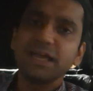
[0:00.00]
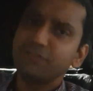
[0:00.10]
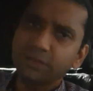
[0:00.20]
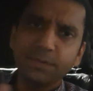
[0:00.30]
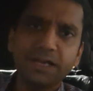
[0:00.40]

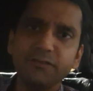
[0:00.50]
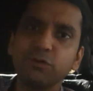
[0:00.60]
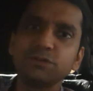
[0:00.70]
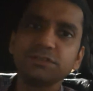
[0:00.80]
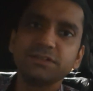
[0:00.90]
Every parent
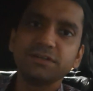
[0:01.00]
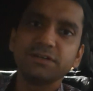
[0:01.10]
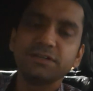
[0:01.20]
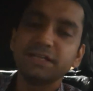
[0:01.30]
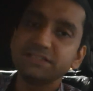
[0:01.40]
wants
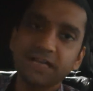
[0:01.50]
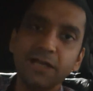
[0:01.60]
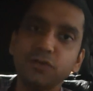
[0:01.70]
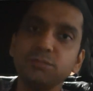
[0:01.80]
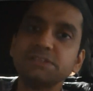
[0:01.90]
their
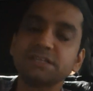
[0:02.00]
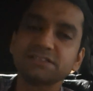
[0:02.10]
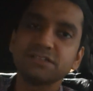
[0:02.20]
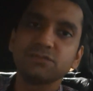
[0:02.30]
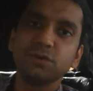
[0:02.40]
child to be
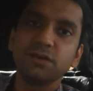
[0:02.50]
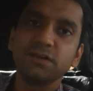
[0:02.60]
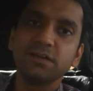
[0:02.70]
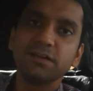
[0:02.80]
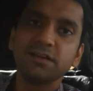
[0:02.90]
successful,
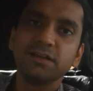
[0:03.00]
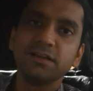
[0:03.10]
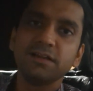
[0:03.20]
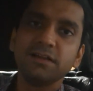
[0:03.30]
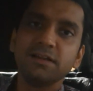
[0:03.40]

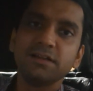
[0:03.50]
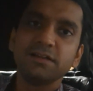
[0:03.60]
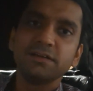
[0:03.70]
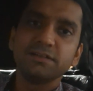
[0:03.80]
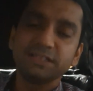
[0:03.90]

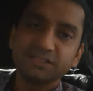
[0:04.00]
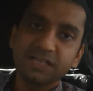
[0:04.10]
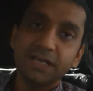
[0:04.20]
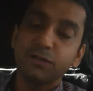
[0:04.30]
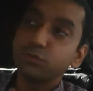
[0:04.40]
their
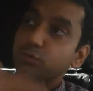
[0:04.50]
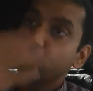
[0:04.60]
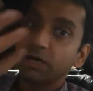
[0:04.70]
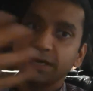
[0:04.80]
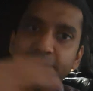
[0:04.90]
child to
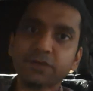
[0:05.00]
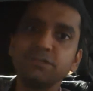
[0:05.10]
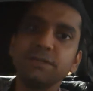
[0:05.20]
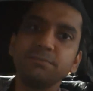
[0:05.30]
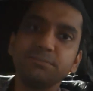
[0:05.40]
go ahead
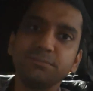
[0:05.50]
of them.